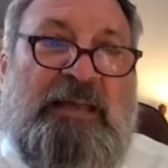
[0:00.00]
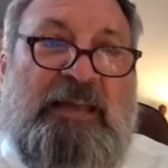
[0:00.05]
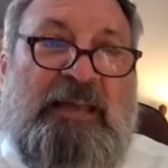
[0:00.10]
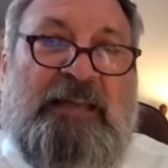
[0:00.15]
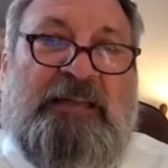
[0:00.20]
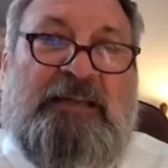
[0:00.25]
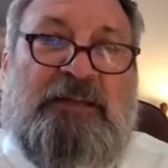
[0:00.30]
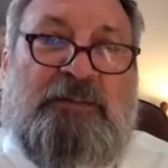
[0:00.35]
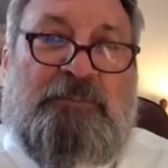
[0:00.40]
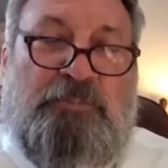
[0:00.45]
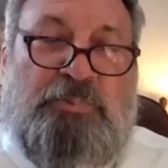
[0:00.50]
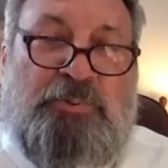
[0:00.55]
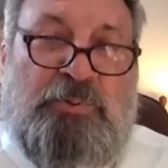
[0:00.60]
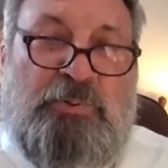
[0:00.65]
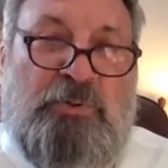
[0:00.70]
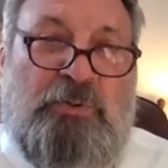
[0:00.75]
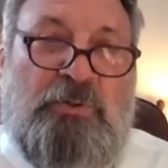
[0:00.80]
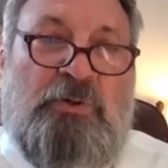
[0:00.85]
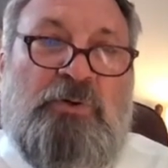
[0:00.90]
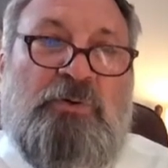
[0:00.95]
and
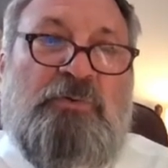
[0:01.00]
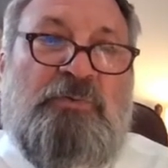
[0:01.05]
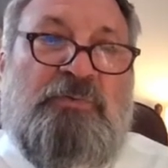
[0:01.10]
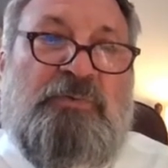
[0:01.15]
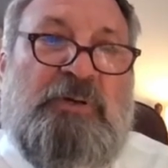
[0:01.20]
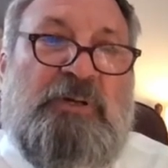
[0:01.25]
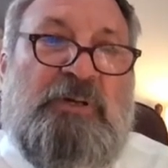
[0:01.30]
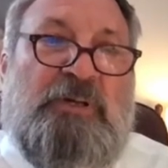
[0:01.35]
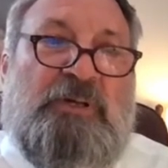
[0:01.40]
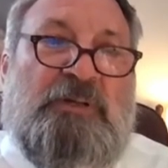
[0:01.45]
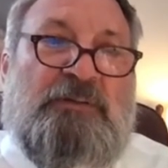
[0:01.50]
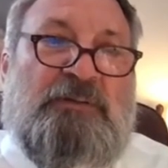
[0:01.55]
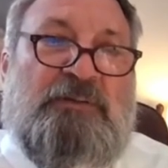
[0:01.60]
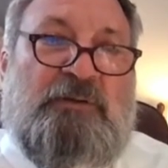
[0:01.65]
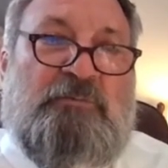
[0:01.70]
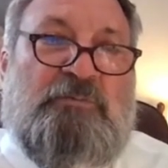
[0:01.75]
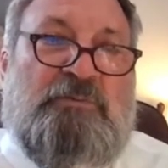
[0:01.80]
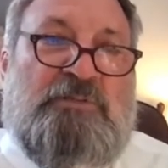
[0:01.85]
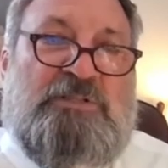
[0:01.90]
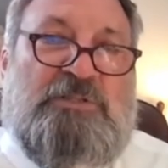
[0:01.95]
improve the
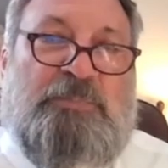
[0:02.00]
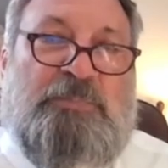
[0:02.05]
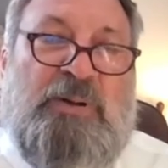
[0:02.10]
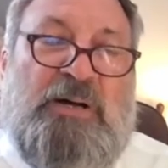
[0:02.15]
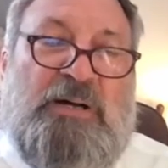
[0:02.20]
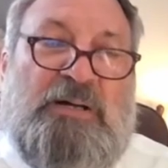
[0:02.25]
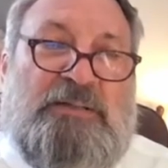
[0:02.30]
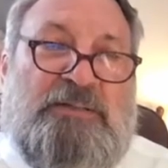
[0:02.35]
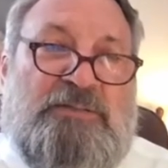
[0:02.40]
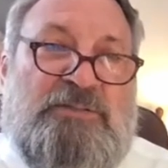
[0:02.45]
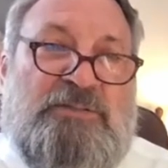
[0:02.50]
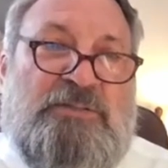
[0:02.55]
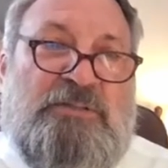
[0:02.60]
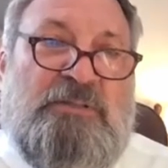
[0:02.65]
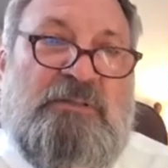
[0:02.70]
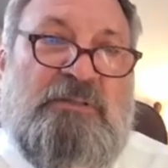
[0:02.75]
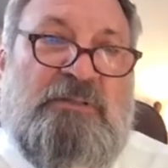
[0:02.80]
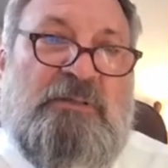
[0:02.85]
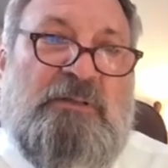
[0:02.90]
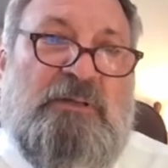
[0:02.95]
response
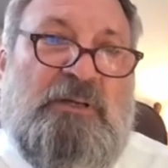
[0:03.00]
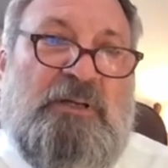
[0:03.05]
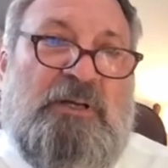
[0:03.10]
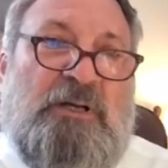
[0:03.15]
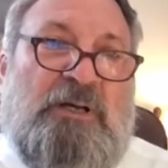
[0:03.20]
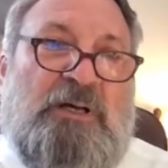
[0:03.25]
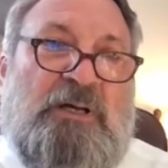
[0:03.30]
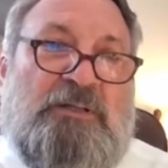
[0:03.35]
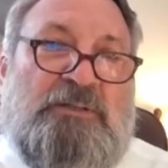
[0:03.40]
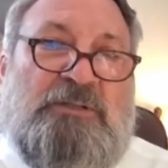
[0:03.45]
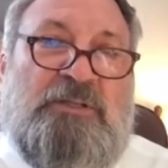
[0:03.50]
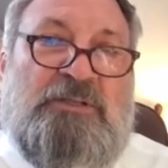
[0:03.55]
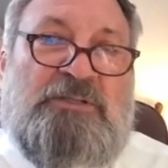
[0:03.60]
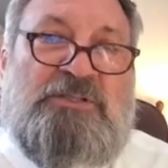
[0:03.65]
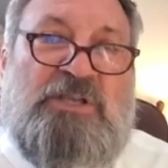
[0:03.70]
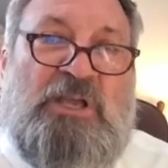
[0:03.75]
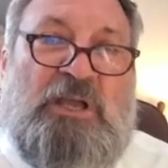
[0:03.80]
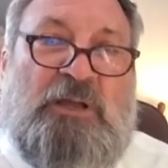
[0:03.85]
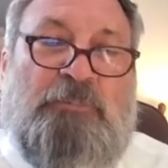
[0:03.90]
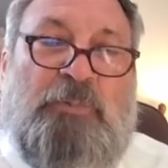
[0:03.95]
to
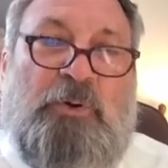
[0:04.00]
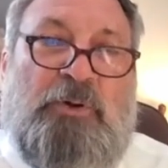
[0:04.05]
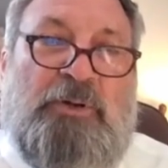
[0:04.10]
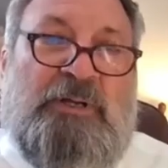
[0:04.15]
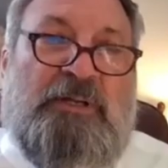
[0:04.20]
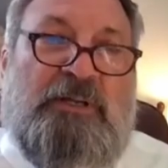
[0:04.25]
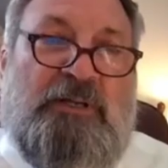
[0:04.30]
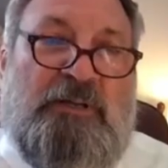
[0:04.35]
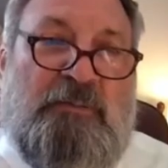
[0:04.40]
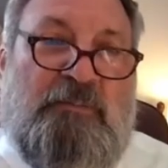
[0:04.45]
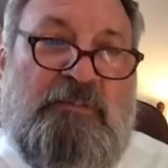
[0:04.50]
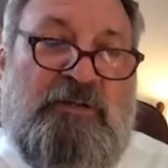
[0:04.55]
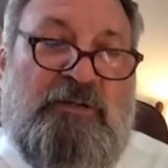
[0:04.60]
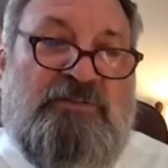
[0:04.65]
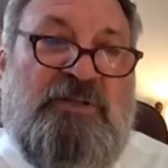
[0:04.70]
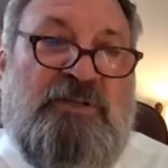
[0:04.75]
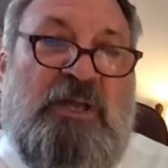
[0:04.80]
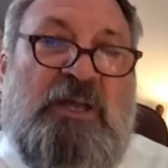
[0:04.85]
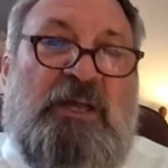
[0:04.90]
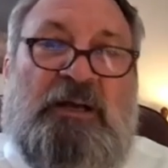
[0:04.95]
checkpoint
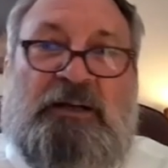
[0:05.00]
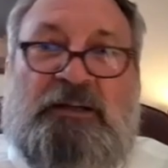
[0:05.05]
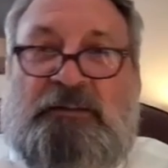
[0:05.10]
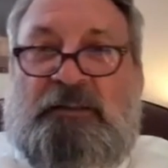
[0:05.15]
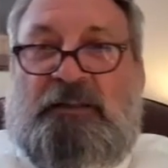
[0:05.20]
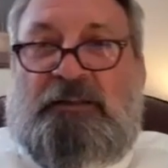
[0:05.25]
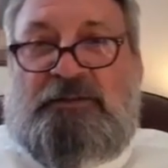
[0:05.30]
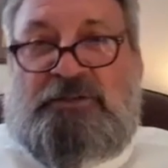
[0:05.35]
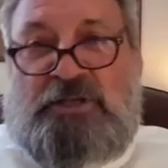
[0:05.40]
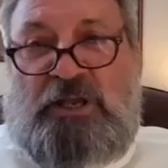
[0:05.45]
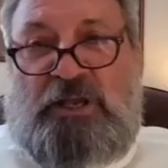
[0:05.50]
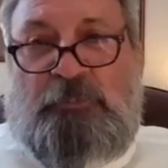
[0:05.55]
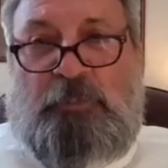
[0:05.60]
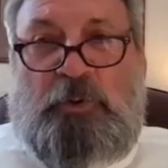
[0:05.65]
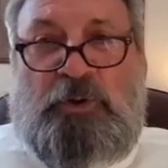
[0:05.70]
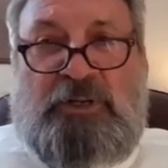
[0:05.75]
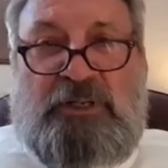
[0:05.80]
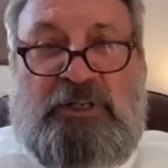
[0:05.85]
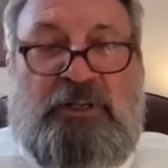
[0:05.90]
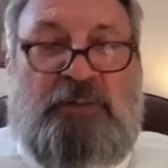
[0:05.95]
inhibitors.
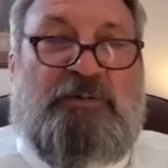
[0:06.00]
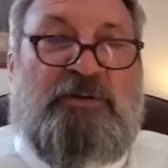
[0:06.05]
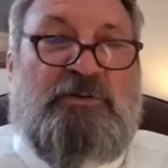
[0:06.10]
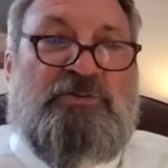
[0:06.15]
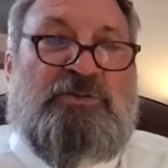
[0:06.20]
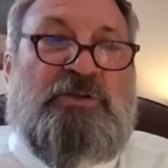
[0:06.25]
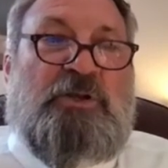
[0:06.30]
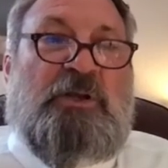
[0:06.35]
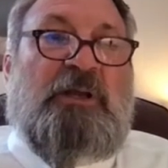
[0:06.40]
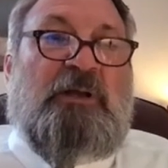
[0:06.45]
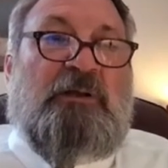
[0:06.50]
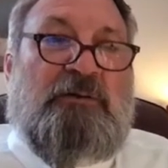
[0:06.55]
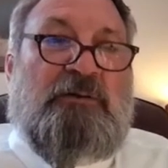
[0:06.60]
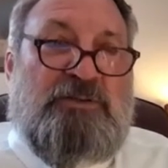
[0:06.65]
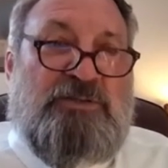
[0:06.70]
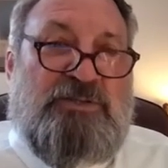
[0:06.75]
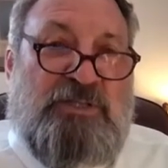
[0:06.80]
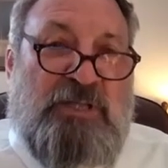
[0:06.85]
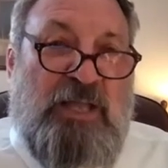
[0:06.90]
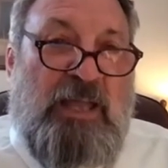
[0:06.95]
Checkpoint inhibitors are here to
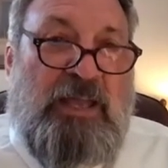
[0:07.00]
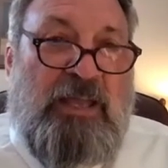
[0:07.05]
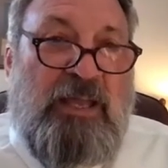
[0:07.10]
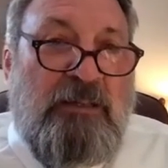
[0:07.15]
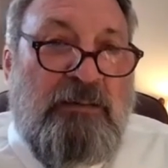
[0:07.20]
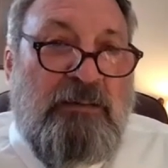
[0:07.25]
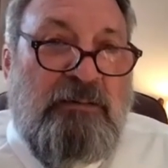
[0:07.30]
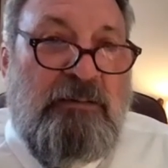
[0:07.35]
stay.